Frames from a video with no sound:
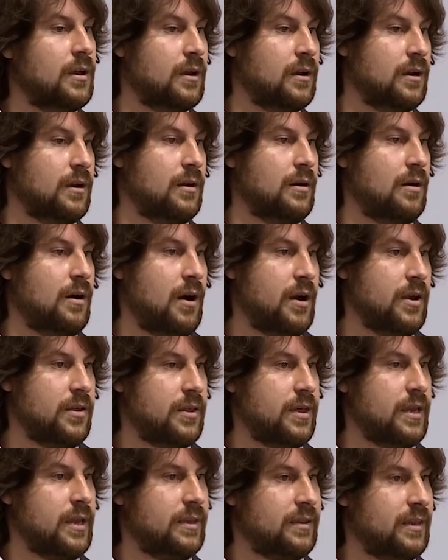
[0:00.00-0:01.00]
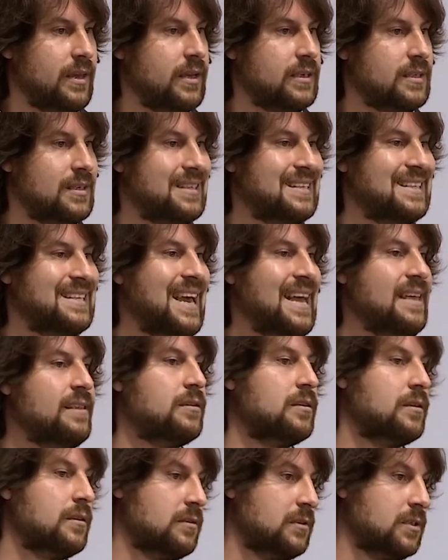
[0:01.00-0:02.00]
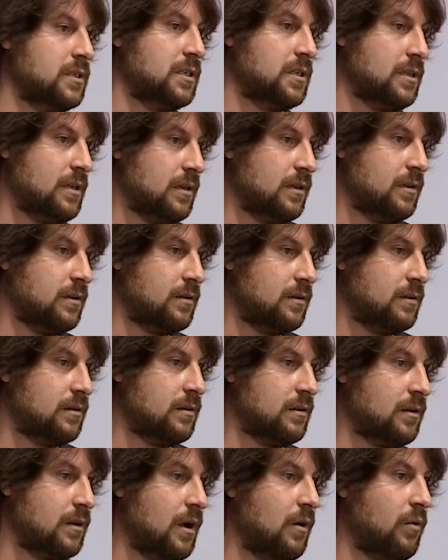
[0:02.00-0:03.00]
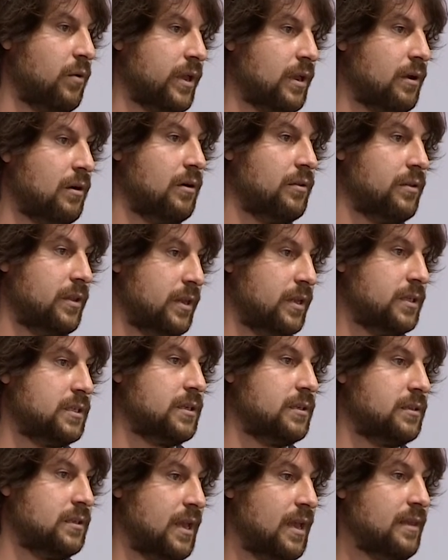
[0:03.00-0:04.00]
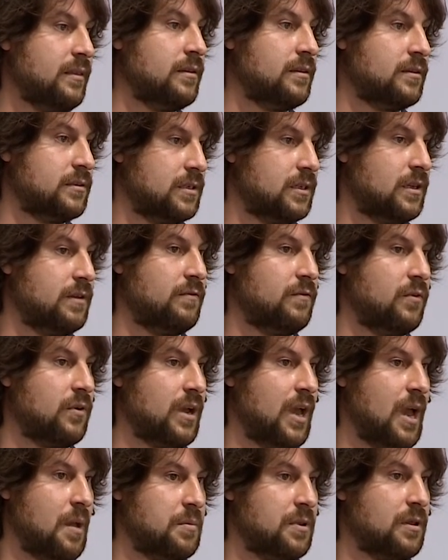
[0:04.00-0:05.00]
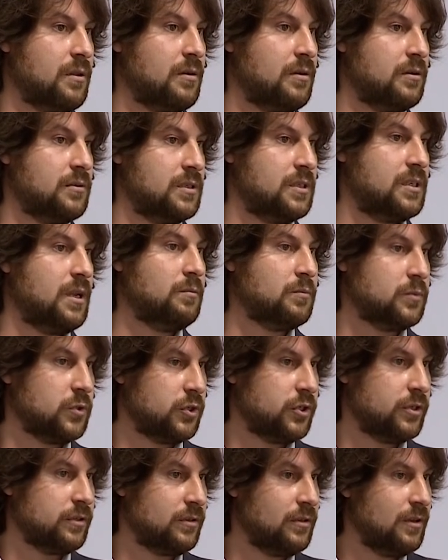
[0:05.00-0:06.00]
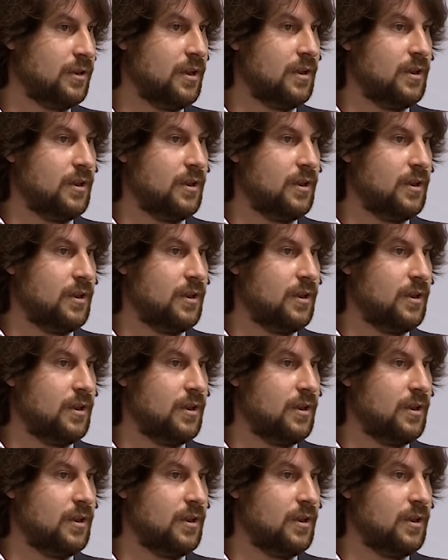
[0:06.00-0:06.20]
Uh, I think there's a tendency uh, going on, and it's a tendency for capital consumption,